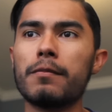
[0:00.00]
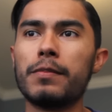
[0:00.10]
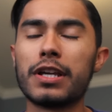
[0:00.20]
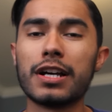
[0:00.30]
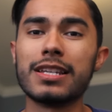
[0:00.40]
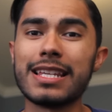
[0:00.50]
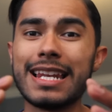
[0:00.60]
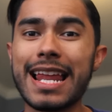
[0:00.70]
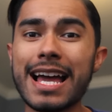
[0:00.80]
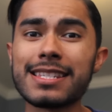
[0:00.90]
Because
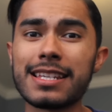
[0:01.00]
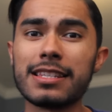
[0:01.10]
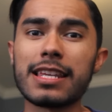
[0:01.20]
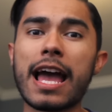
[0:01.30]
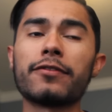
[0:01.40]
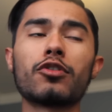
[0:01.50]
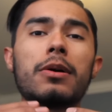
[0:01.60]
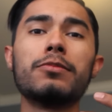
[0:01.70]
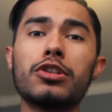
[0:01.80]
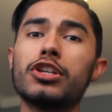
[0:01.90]
in essence, after
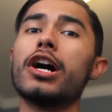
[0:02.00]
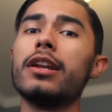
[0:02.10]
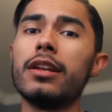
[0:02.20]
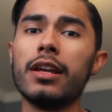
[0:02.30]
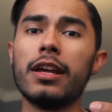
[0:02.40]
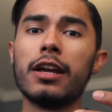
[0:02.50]
I'm done